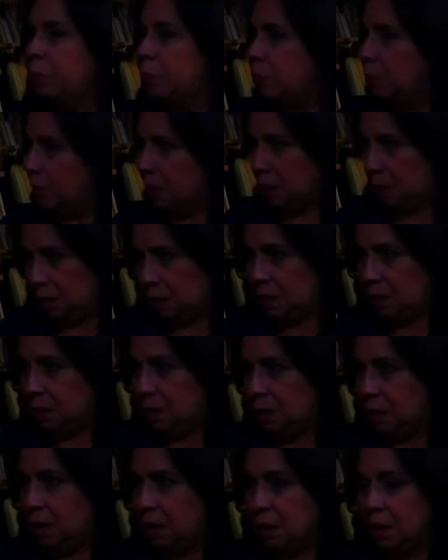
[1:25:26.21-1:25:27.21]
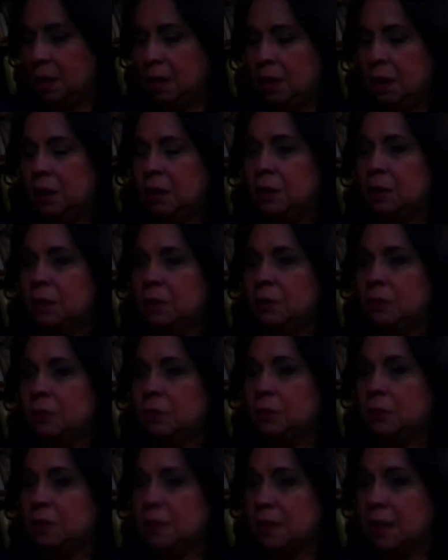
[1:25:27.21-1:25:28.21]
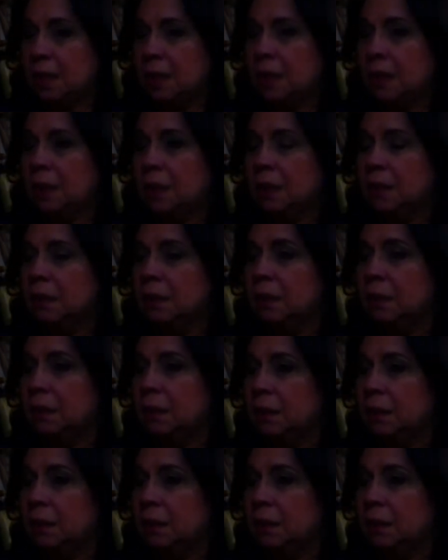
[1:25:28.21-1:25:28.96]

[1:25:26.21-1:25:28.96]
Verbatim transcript: point to take